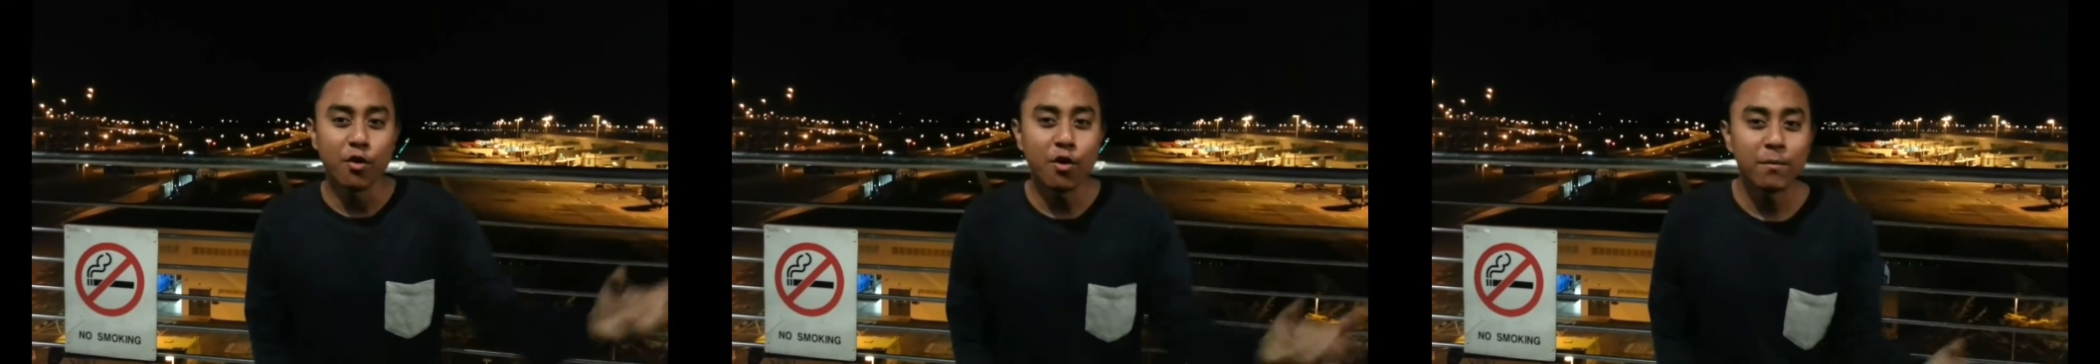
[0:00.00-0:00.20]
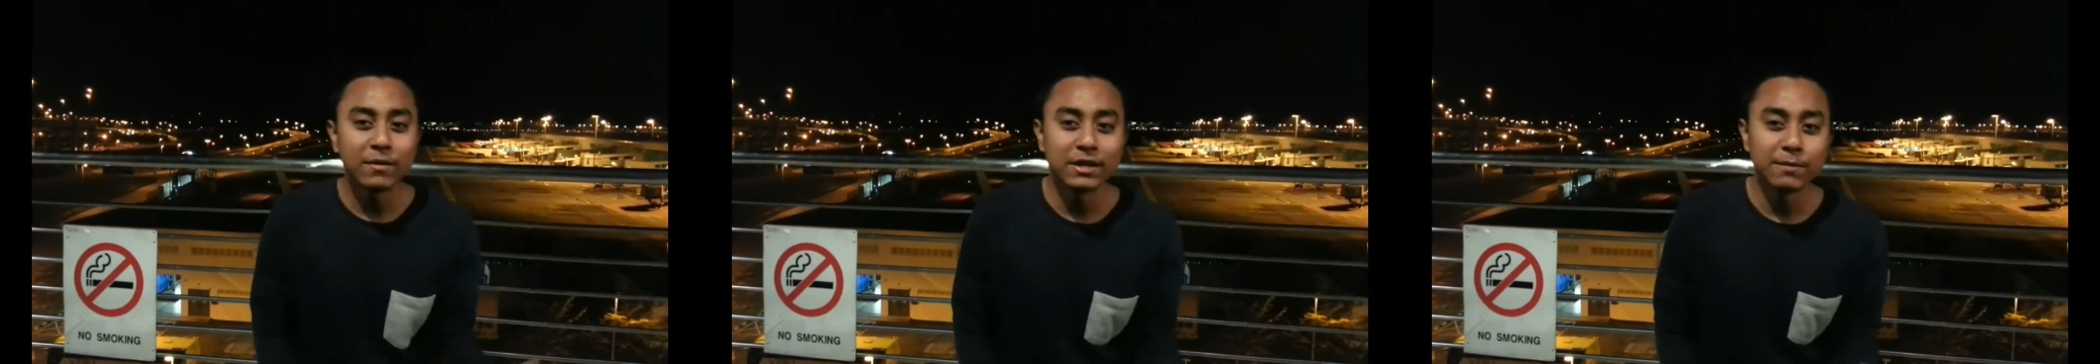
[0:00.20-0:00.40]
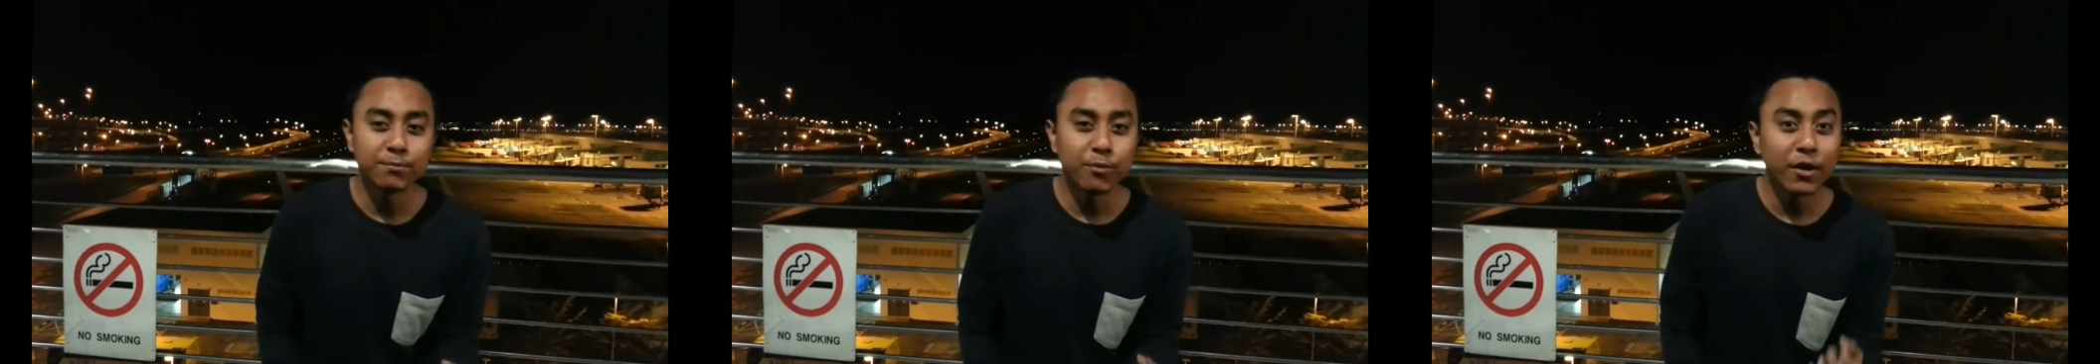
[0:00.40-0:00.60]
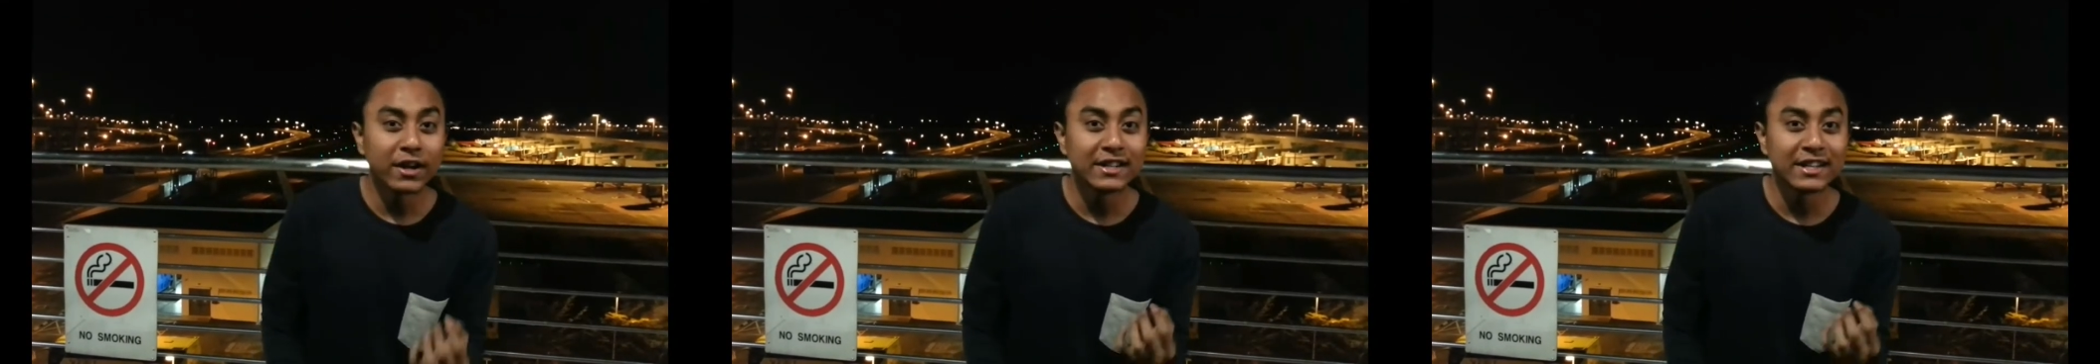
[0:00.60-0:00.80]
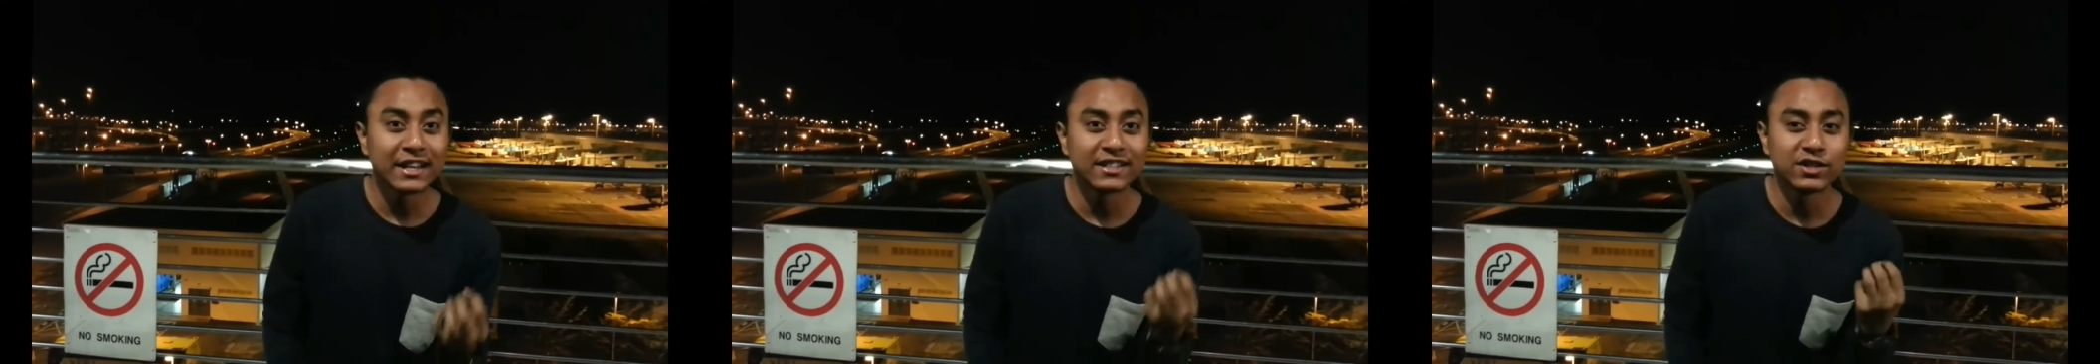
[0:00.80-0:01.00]
home the
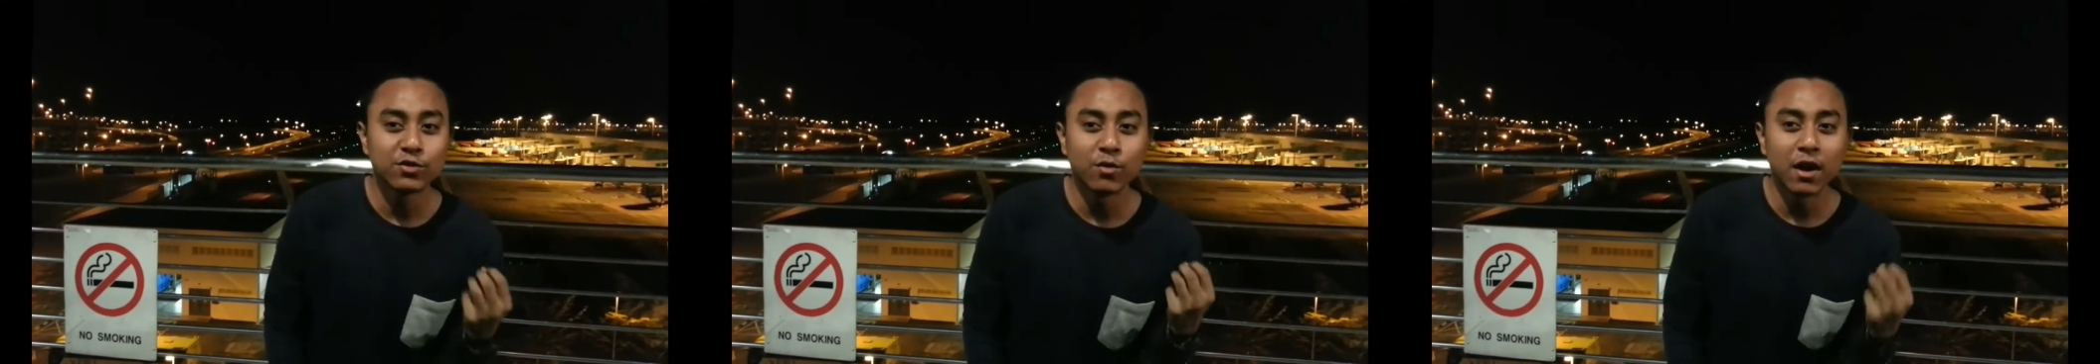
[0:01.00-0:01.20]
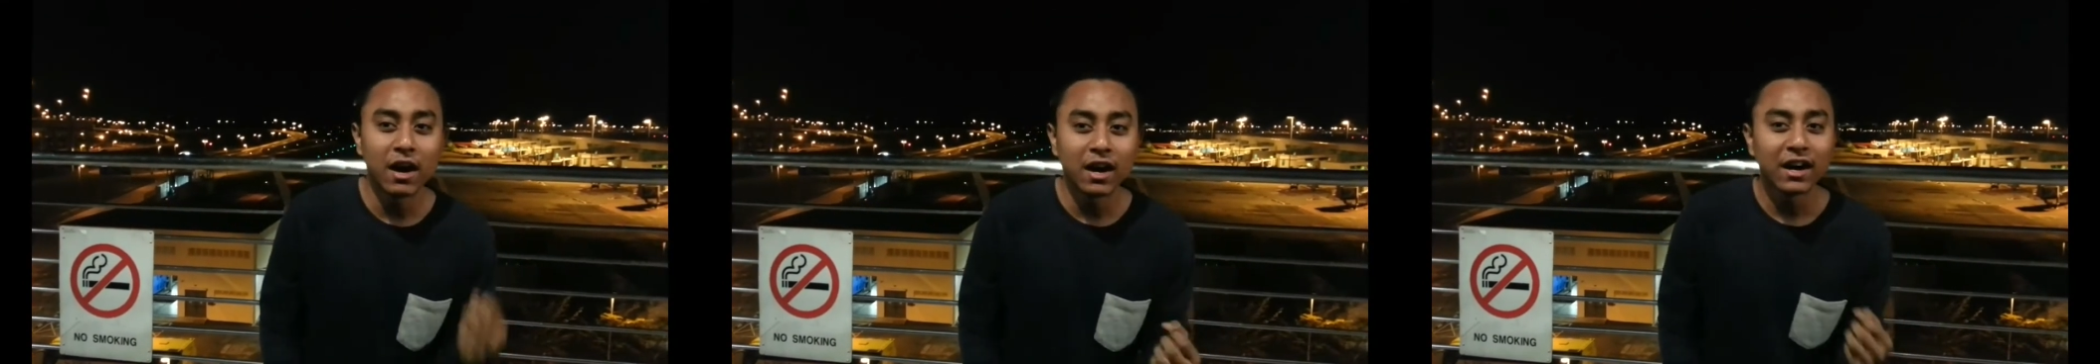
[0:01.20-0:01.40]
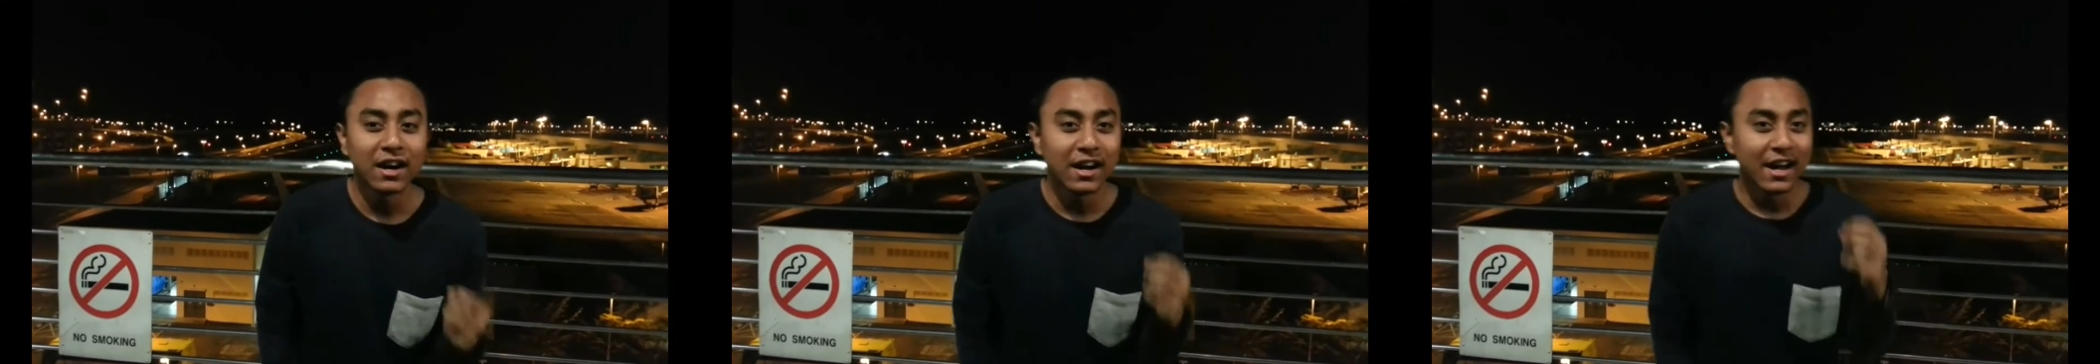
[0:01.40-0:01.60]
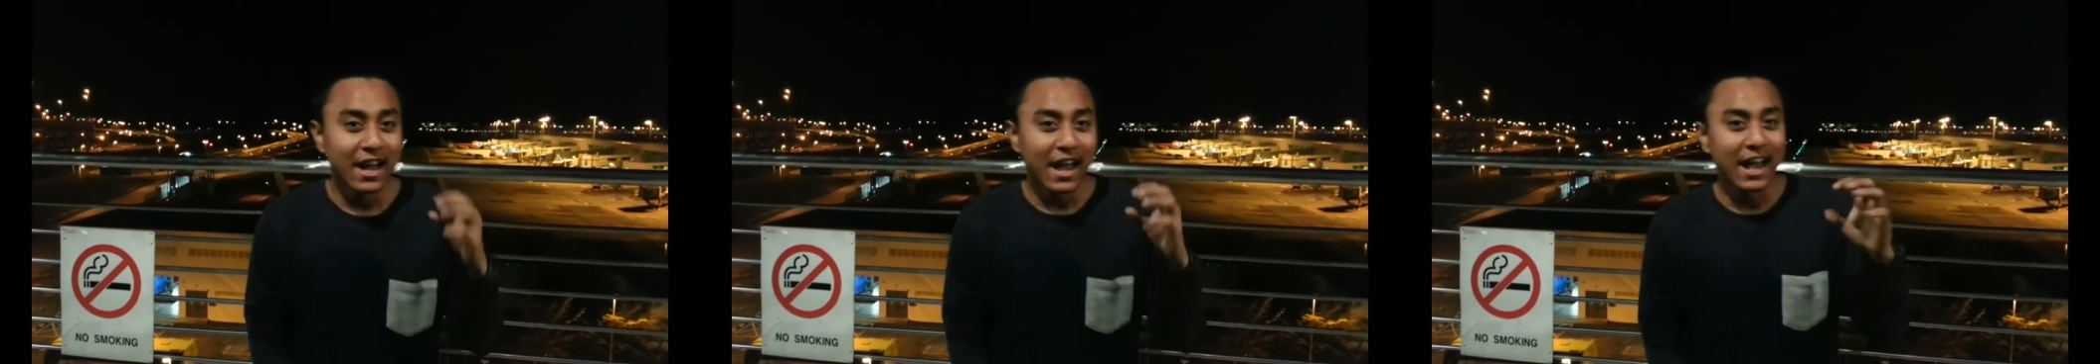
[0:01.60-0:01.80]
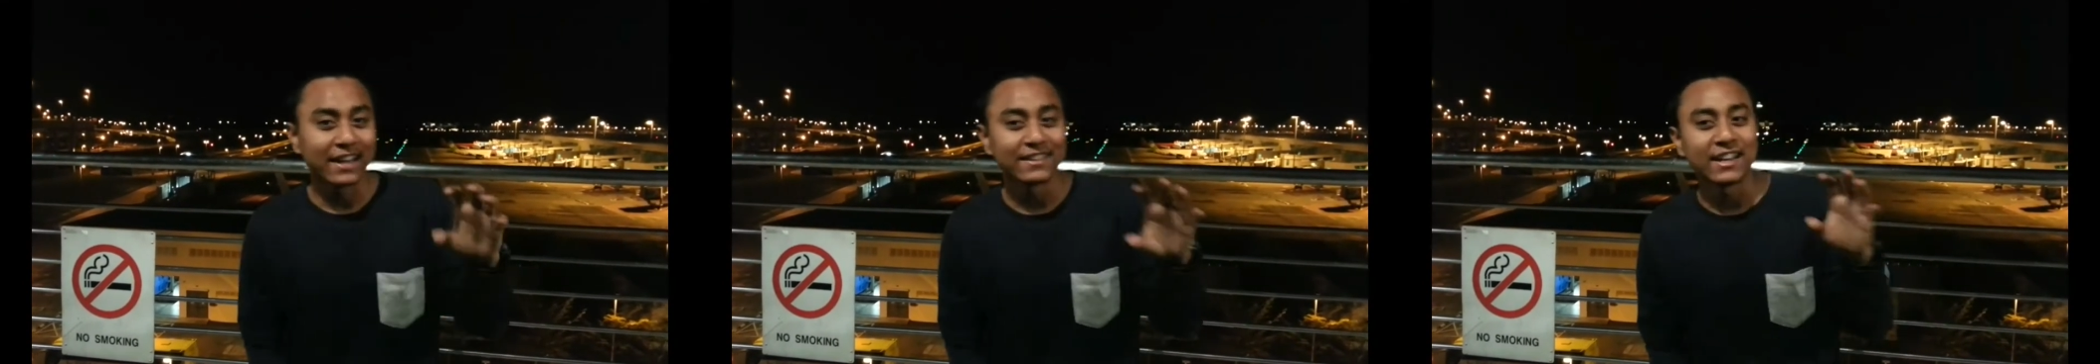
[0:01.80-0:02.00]
point that you are
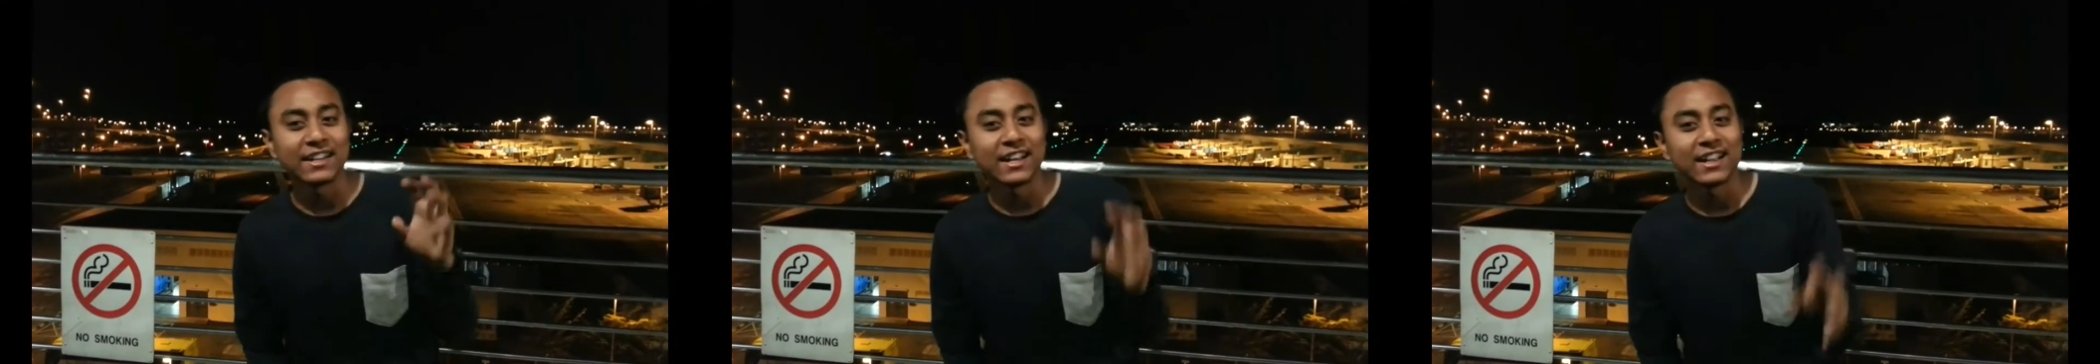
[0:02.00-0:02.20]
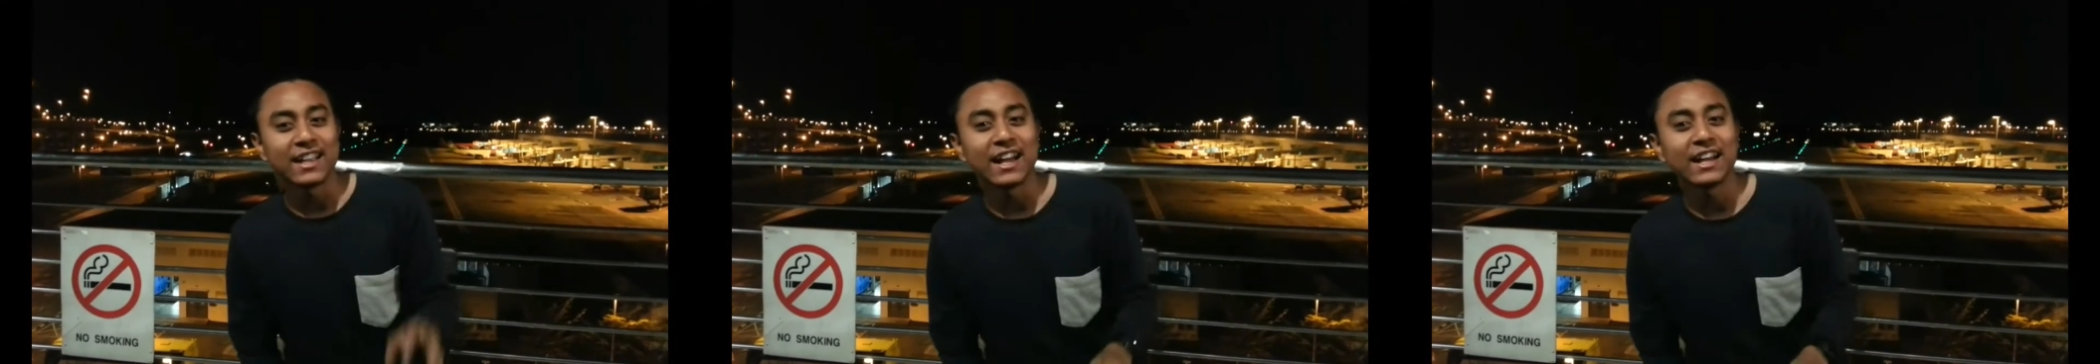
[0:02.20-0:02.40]
as an